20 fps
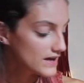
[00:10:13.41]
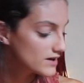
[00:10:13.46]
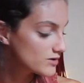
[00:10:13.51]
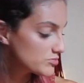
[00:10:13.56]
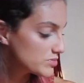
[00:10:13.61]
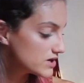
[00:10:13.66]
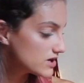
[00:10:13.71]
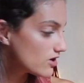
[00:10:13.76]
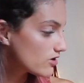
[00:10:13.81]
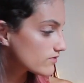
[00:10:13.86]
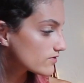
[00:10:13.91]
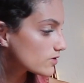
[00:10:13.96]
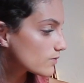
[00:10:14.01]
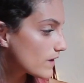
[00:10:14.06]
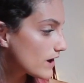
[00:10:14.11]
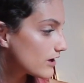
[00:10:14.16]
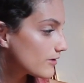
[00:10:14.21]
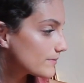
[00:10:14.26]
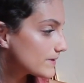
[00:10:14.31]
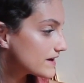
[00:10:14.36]
and be
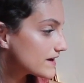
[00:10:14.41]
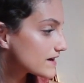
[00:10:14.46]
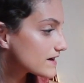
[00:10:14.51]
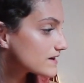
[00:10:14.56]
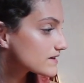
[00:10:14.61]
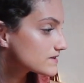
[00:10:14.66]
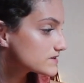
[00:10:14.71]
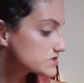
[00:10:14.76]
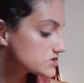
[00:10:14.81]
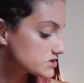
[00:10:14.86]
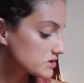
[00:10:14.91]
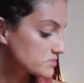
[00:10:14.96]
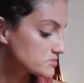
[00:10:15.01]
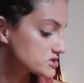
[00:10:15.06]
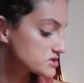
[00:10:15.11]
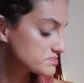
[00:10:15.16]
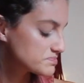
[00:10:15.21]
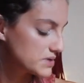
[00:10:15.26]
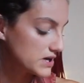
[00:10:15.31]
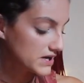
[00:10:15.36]
overwhelming, so I'm
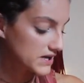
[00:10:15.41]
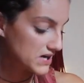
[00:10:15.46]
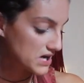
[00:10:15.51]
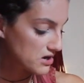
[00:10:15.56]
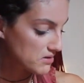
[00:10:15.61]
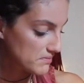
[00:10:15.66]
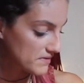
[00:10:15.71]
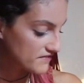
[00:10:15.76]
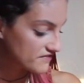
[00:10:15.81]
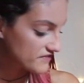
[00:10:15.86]
just picking out my